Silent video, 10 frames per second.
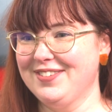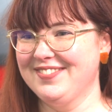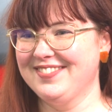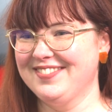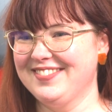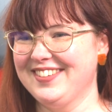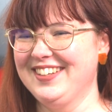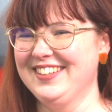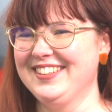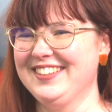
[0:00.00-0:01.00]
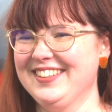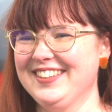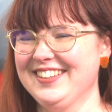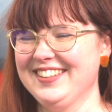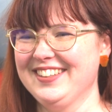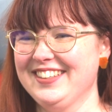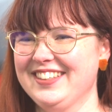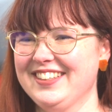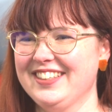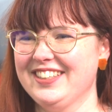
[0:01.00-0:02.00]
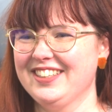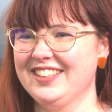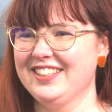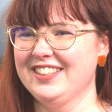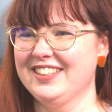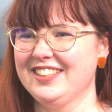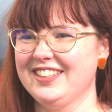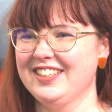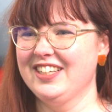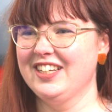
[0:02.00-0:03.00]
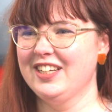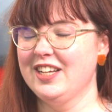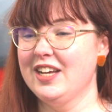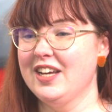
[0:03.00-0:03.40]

And I was reminded that Premiere Pro has this weird thing with Sony